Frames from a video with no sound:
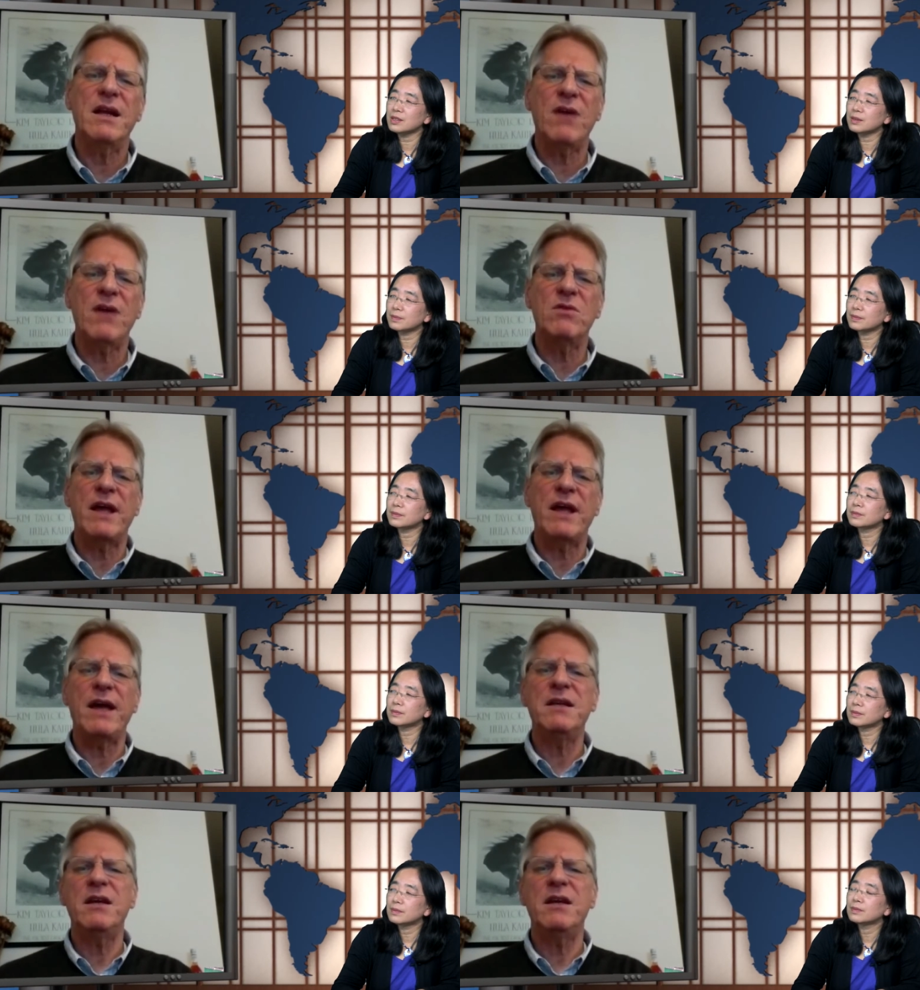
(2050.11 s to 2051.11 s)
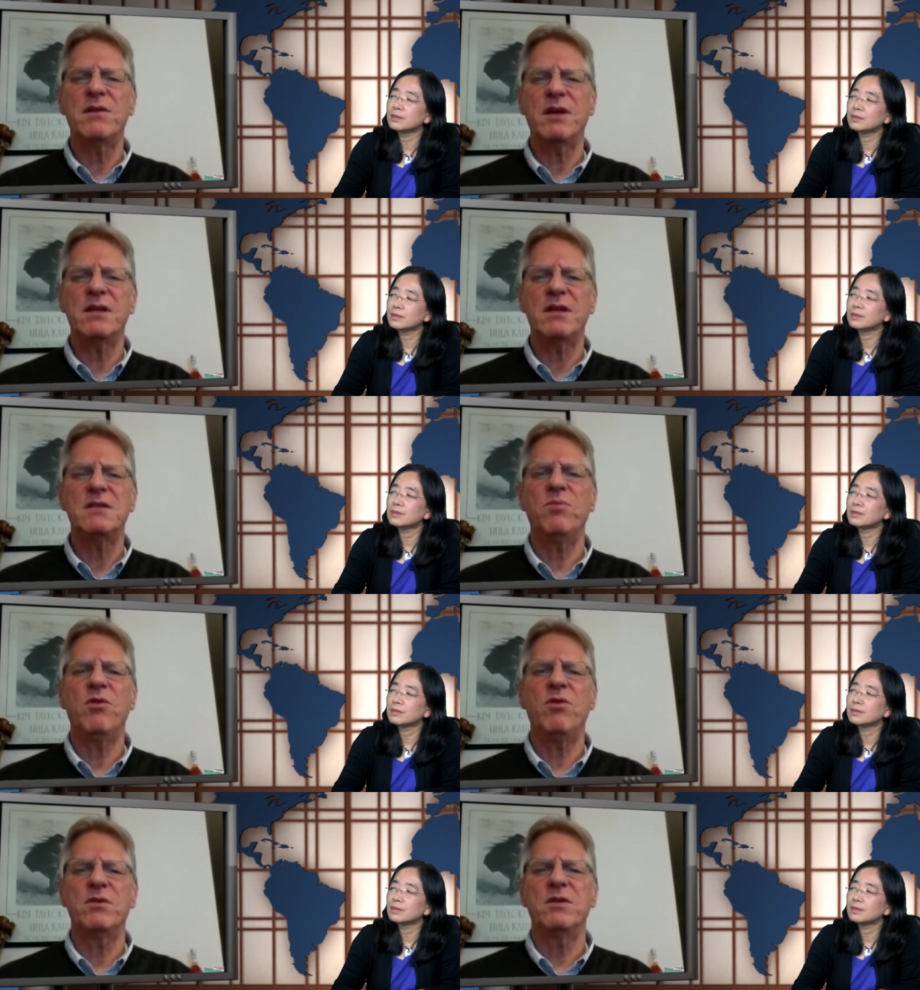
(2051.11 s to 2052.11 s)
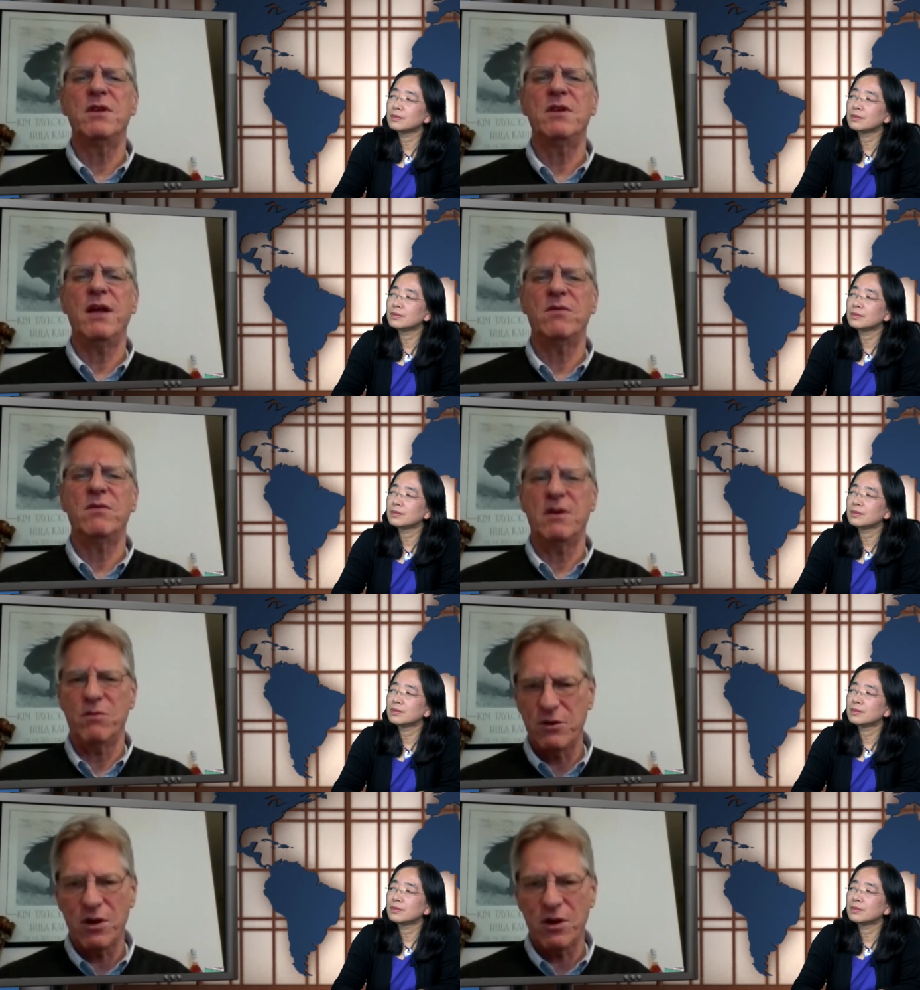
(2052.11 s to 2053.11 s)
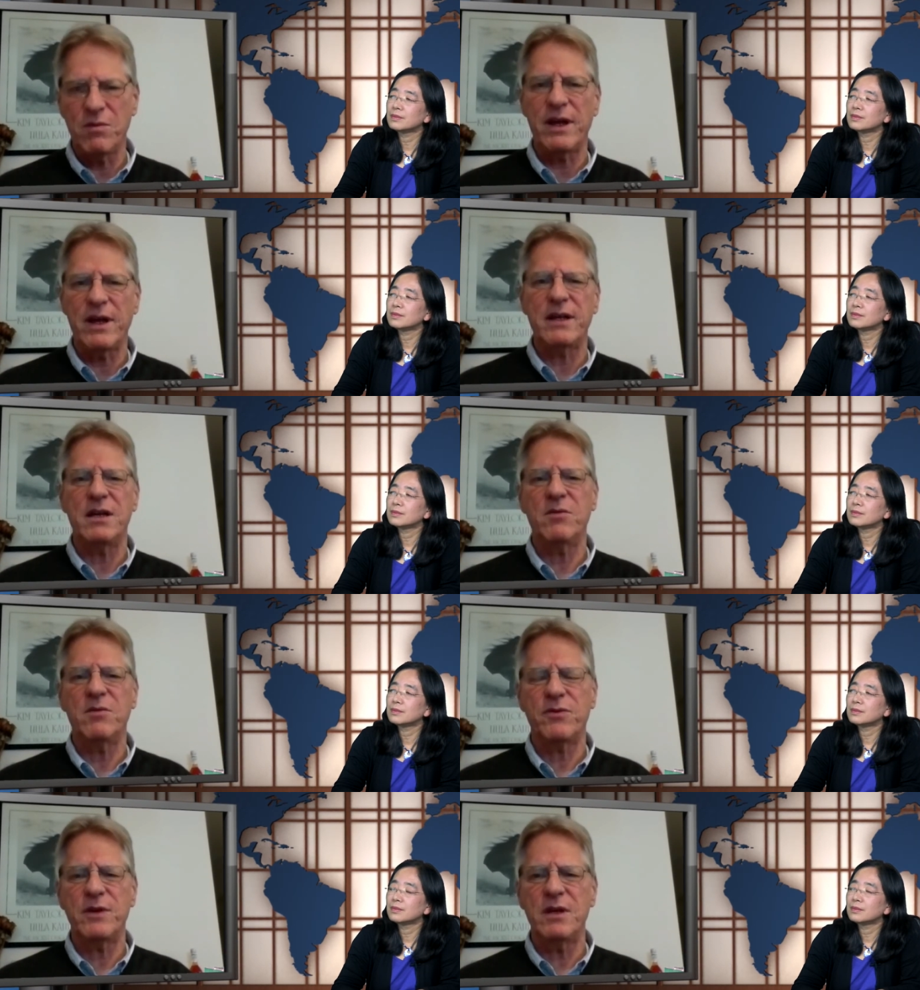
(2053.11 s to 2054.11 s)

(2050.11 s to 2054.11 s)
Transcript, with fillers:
Speaker 1: I would add here, I think it's important that when you talk about academic freedom,